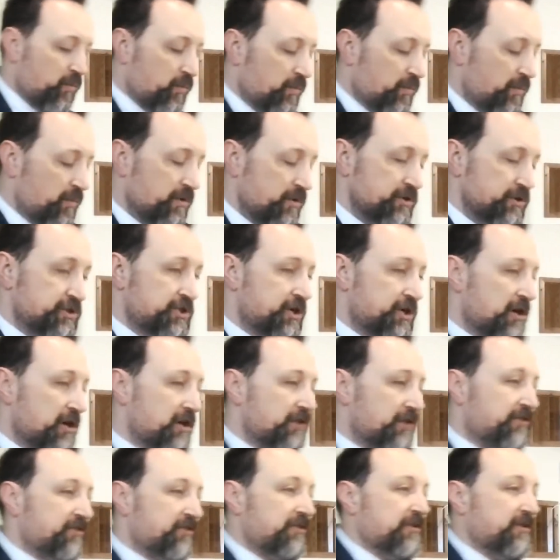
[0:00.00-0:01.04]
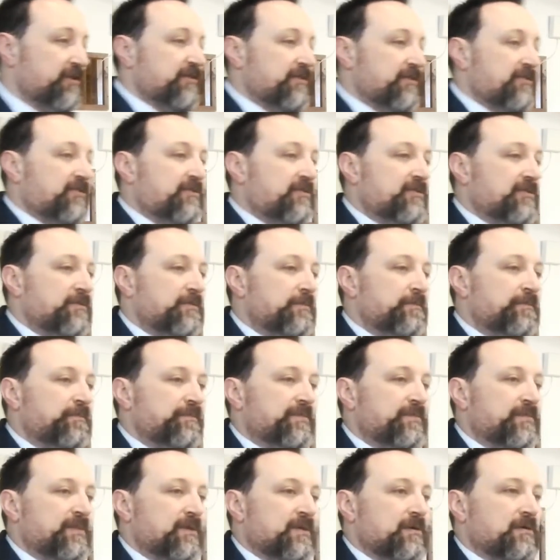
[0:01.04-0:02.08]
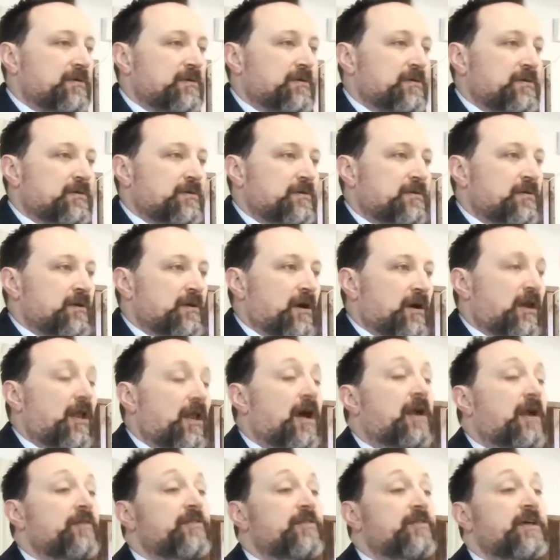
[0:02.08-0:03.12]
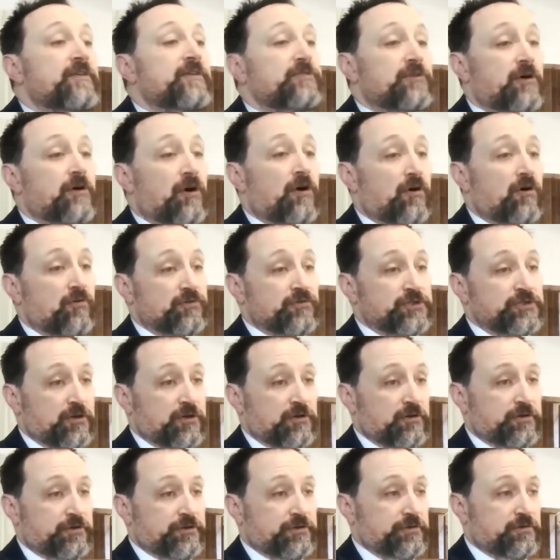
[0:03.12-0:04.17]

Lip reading: Church is, a lot of things are called church.